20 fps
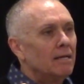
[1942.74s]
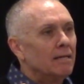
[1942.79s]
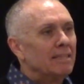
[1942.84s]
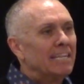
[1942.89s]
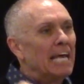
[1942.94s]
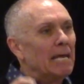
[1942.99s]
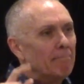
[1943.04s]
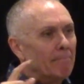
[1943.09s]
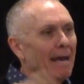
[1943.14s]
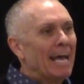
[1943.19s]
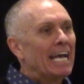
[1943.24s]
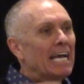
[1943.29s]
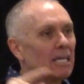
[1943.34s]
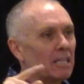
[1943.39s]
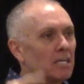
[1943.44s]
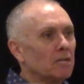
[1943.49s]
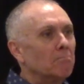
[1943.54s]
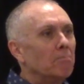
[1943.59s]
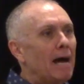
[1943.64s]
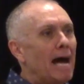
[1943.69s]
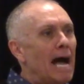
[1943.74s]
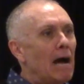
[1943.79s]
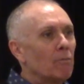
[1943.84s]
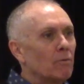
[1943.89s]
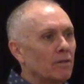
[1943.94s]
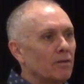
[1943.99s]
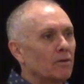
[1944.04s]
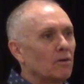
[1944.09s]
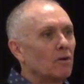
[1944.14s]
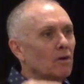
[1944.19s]
They make up their mind
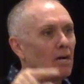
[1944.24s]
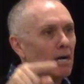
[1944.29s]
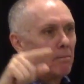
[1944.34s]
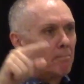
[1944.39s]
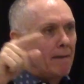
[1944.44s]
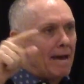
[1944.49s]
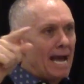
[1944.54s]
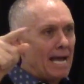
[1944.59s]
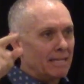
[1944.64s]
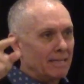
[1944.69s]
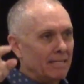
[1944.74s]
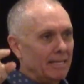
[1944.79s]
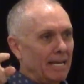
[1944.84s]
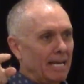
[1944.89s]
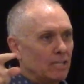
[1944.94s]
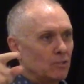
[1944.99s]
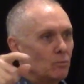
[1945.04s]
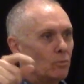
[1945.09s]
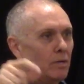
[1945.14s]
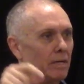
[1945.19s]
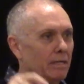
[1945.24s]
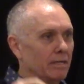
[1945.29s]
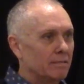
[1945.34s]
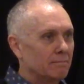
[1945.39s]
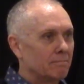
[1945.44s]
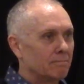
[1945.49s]
whether they'll come back the next week.